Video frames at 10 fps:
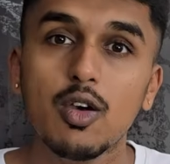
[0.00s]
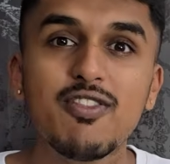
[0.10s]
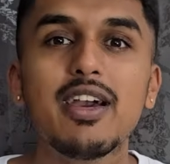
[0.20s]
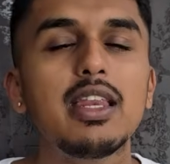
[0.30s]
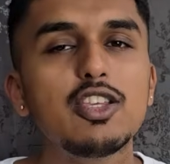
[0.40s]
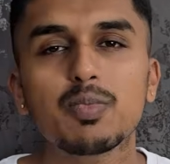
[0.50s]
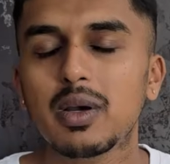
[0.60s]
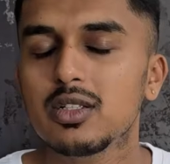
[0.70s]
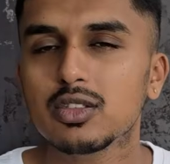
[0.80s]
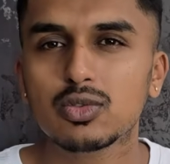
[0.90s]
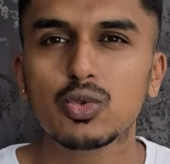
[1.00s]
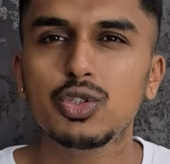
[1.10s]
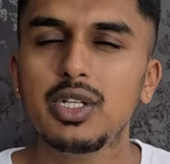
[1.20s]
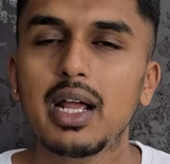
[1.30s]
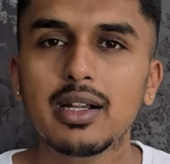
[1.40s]
very
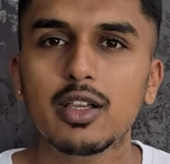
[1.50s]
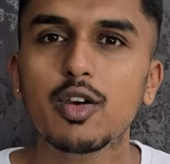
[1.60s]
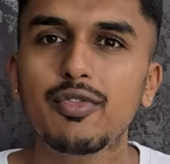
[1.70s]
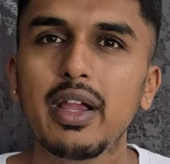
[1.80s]
squishy under your